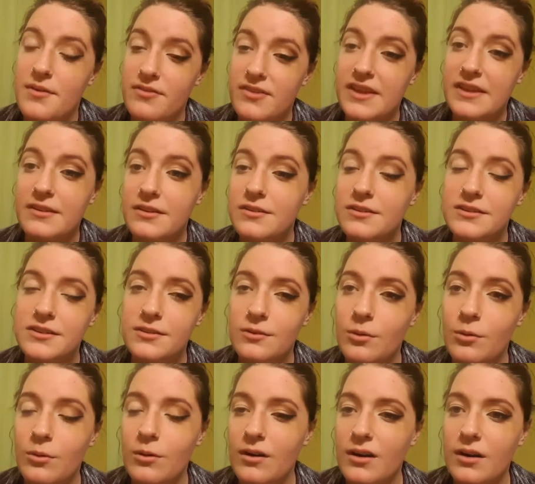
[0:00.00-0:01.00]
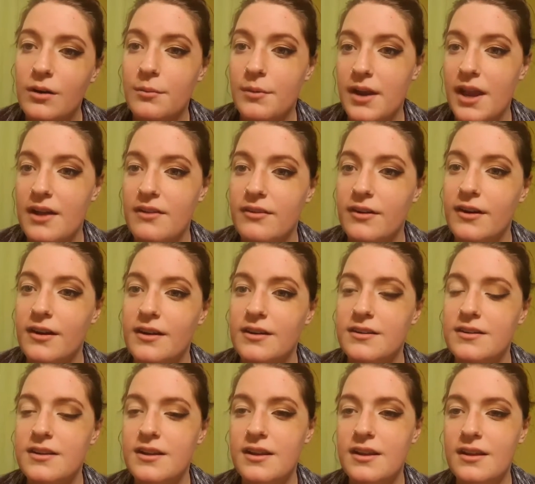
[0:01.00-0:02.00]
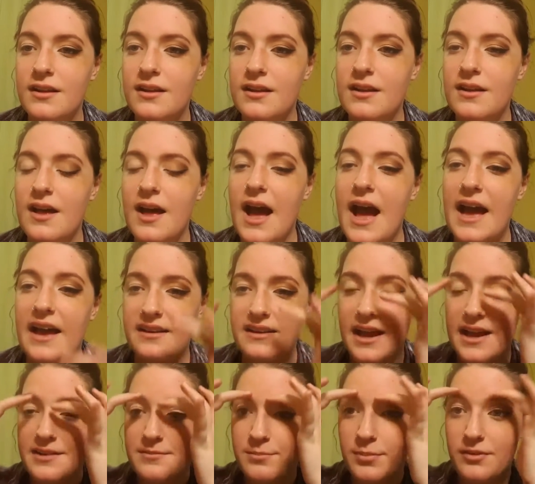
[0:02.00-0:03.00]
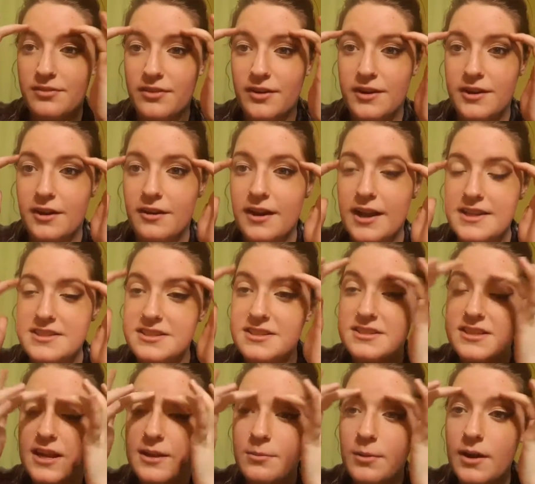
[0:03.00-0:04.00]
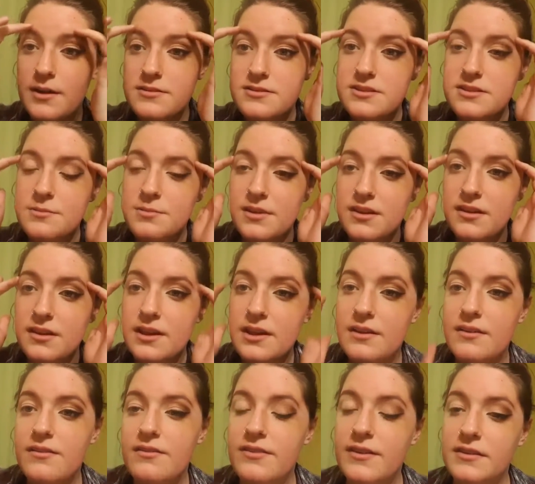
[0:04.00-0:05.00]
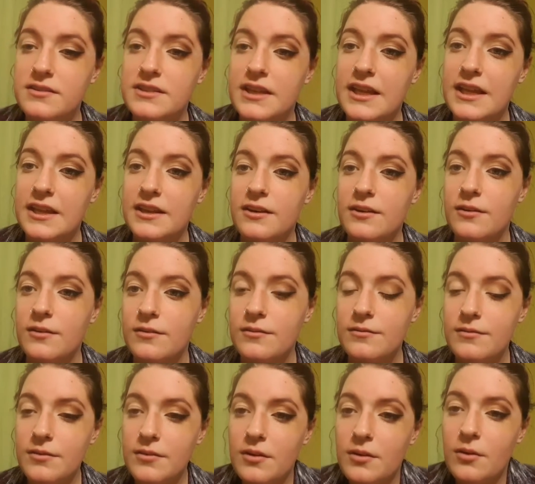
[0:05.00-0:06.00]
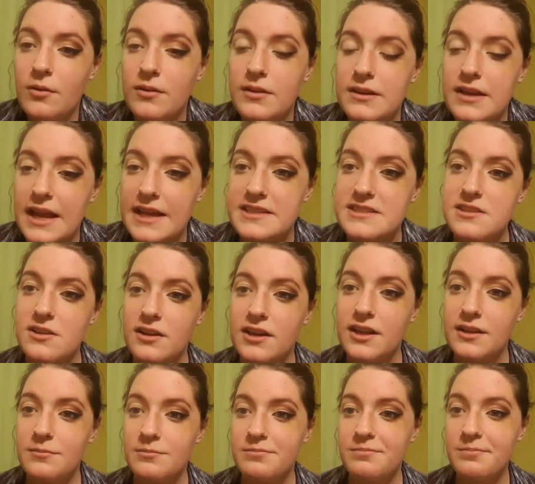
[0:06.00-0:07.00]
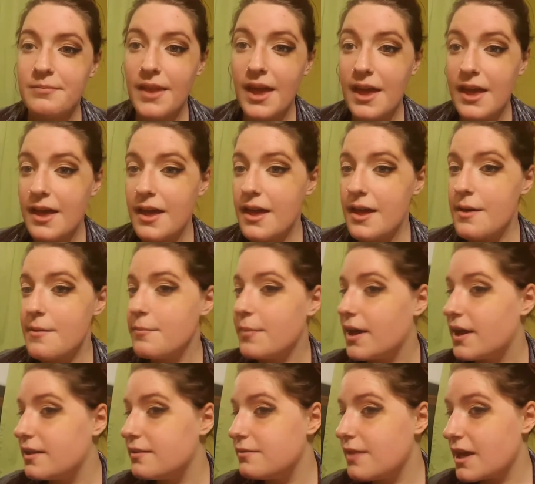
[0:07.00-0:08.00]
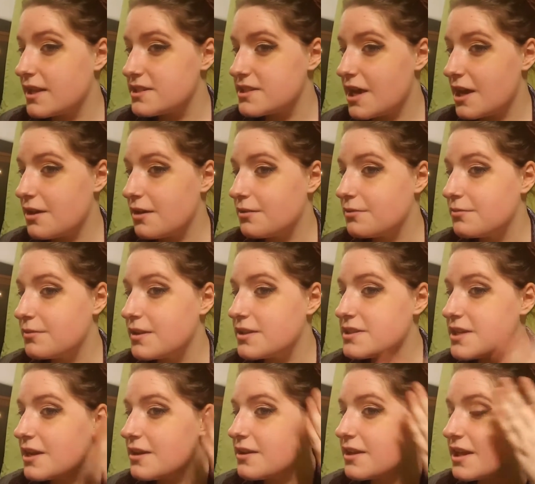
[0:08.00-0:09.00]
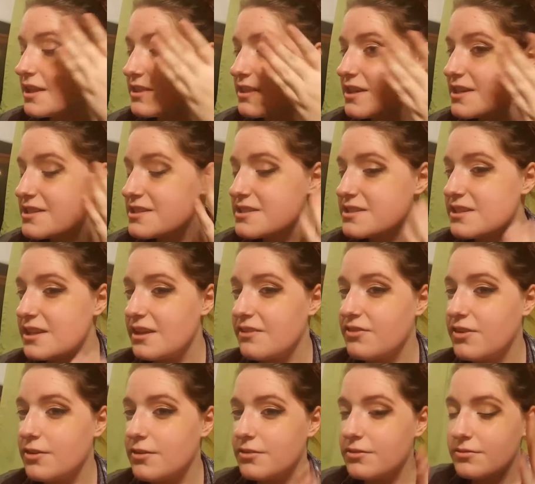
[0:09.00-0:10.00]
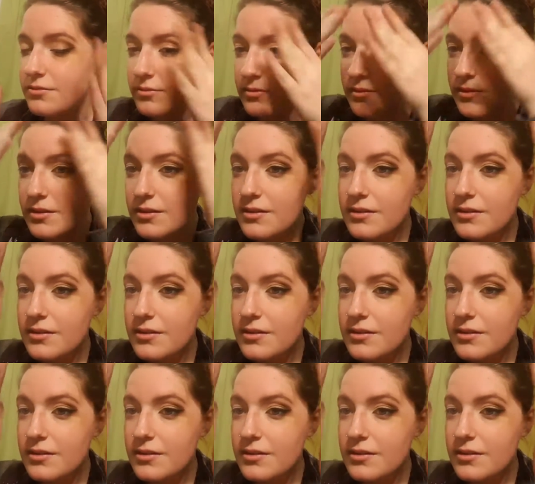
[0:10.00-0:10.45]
from the field or whatever. I prefer your guys' eyebrows to be filled in, nice looking. But that's how you get this. The